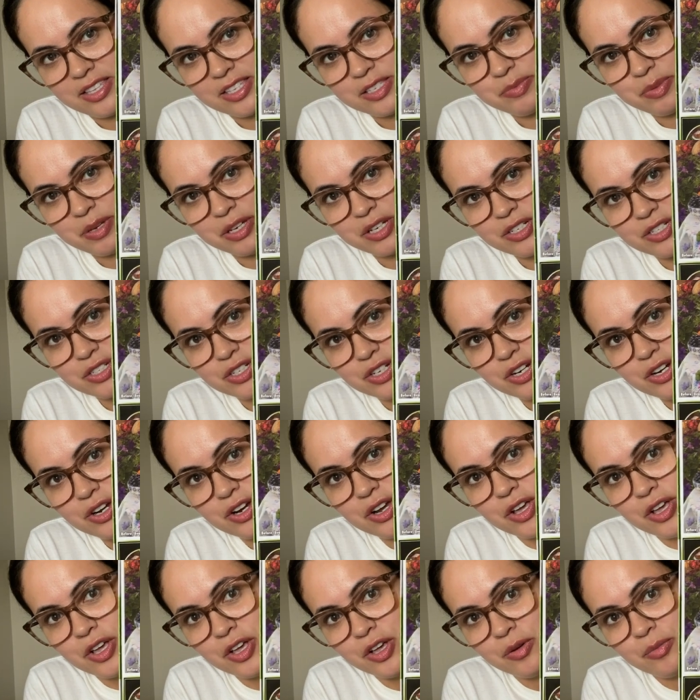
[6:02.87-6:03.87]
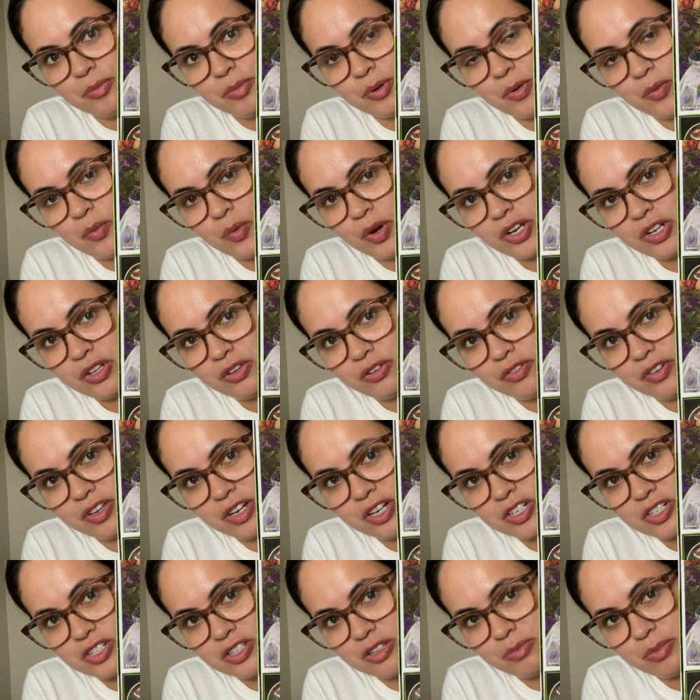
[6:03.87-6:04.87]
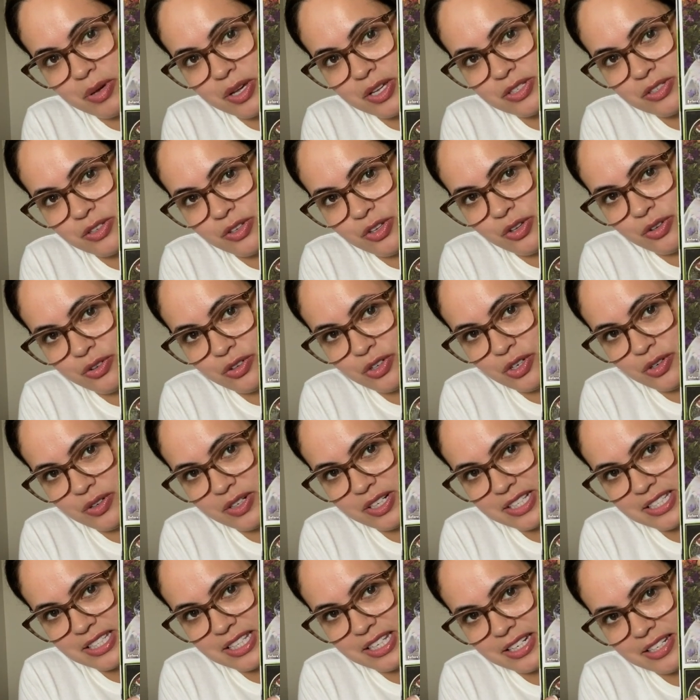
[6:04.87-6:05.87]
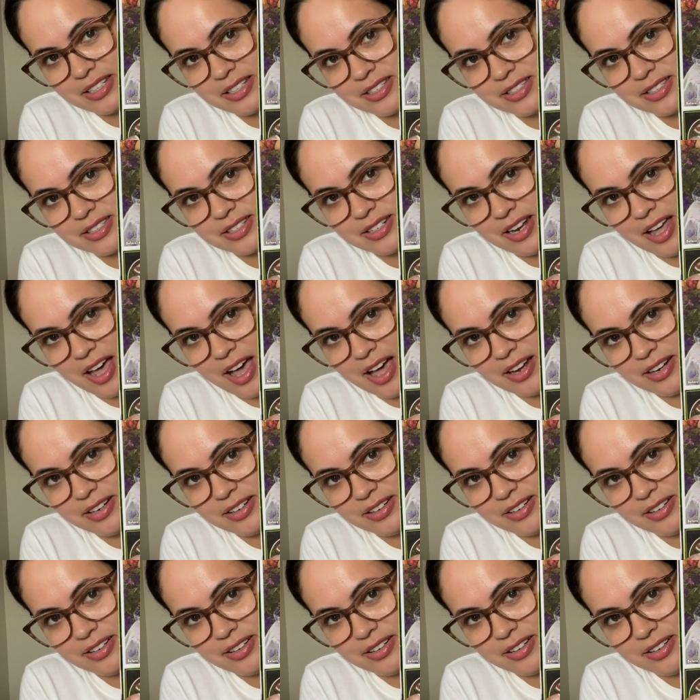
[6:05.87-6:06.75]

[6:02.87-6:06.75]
this picture, but when you finish the puzzle, you'll notice that it's not